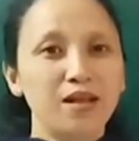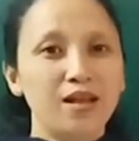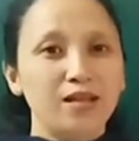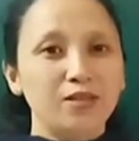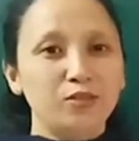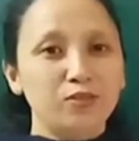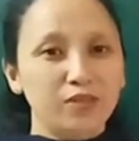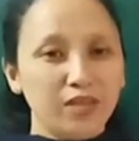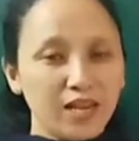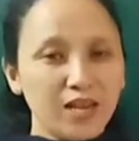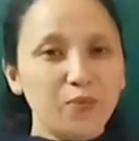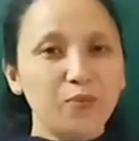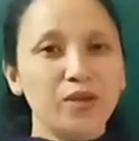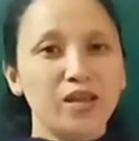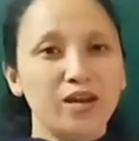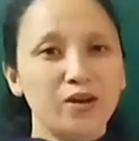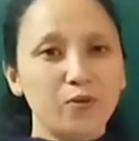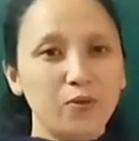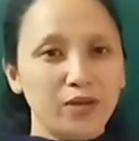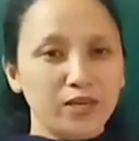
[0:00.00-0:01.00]
Today we
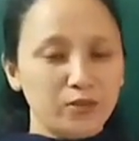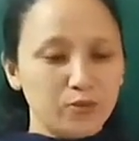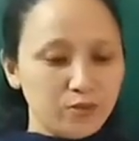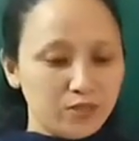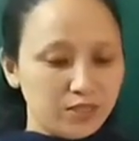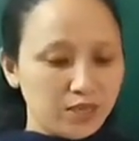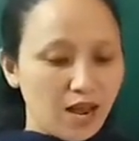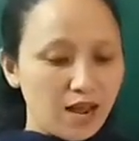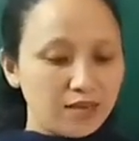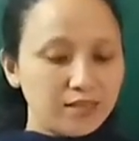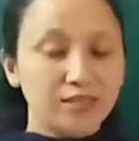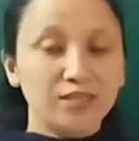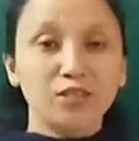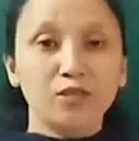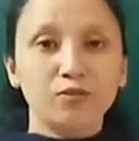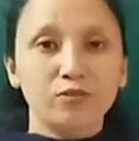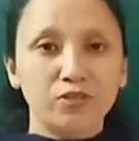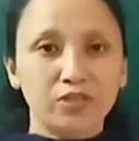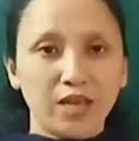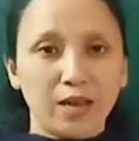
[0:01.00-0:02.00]
are going to start a
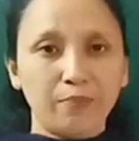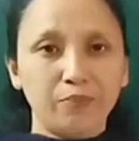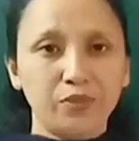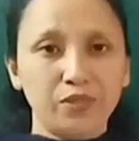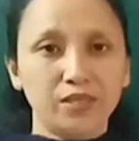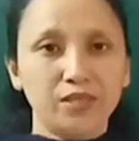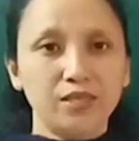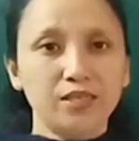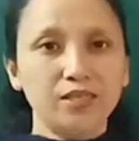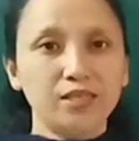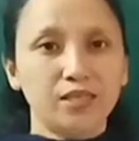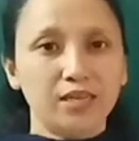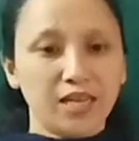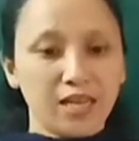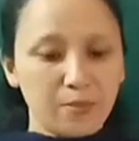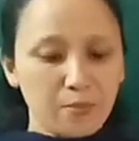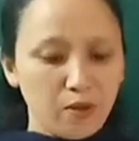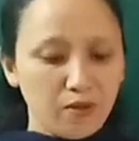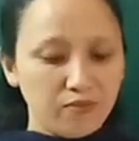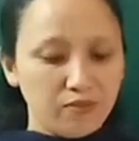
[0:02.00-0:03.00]
new chapter. The
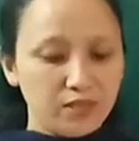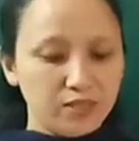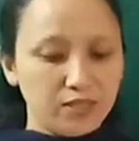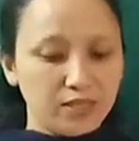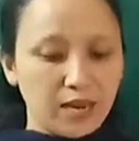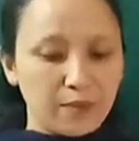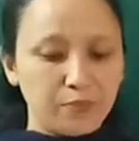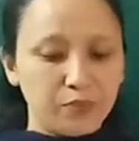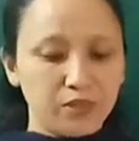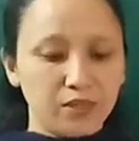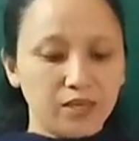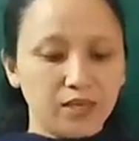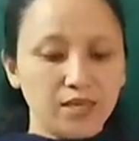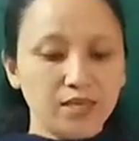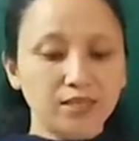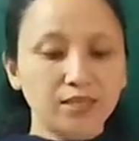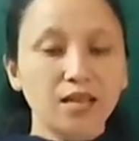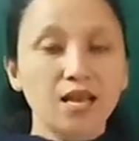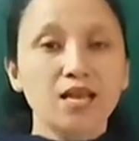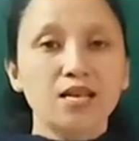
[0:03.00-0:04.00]
name of the chapter
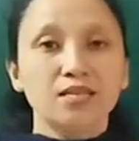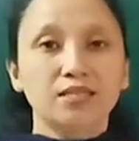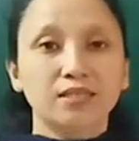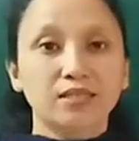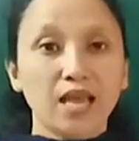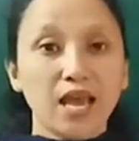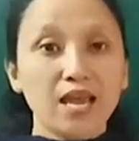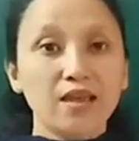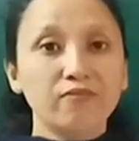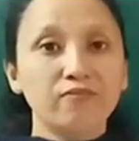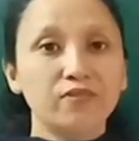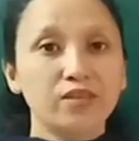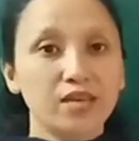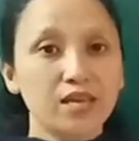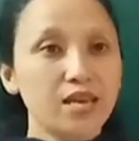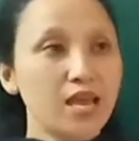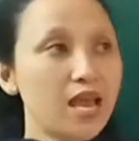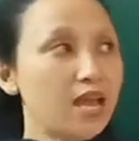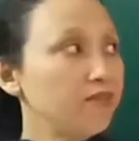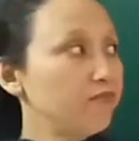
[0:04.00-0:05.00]
is Save
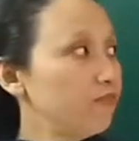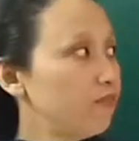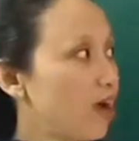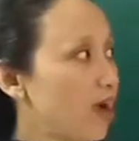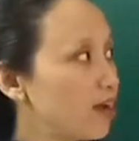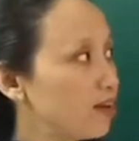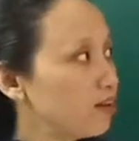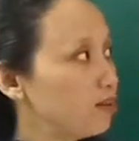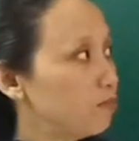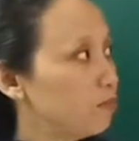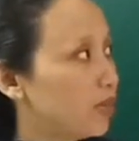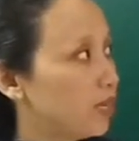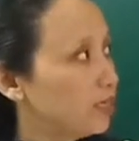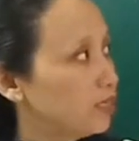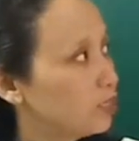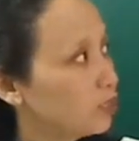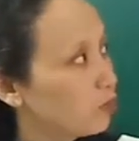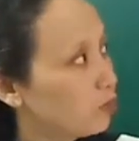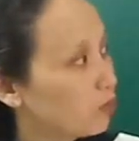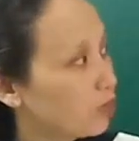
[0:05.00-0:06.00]
the
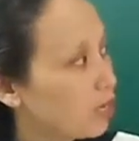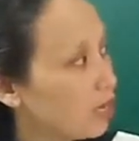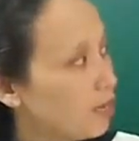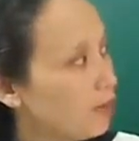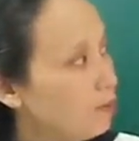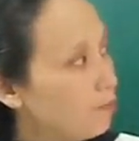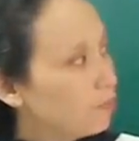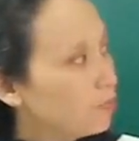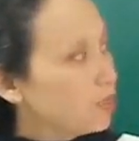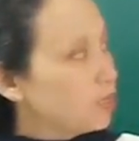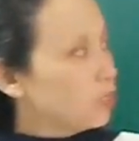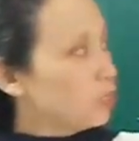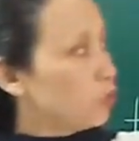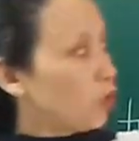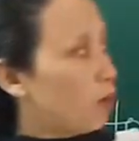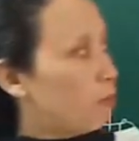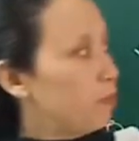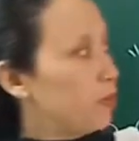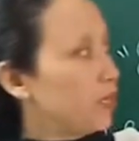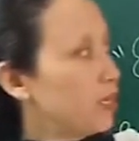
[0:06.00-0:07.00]
Environment. Okay,
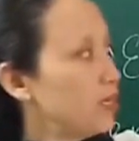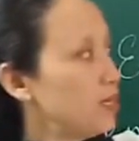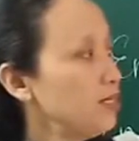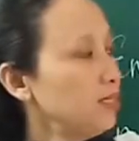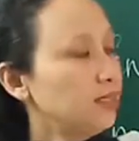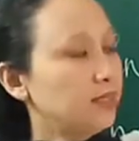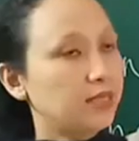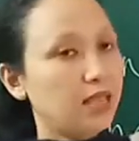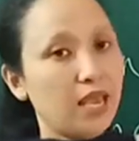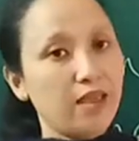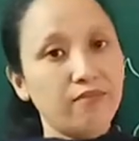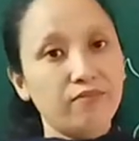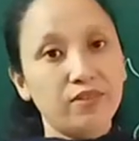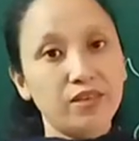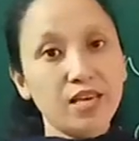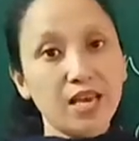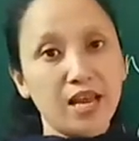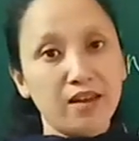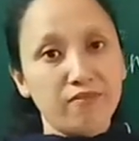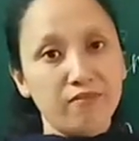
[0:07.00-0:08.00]
topic is Save
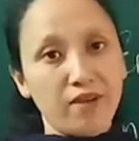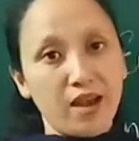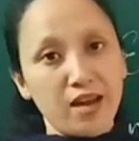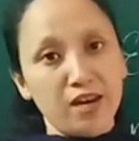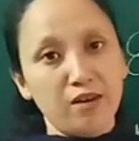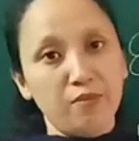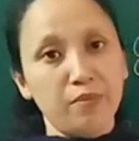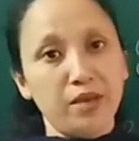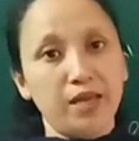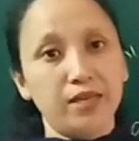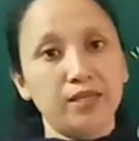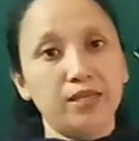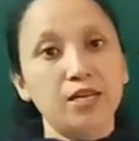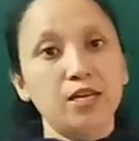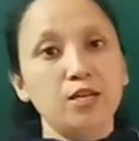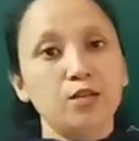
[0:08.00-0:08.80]
the Environment.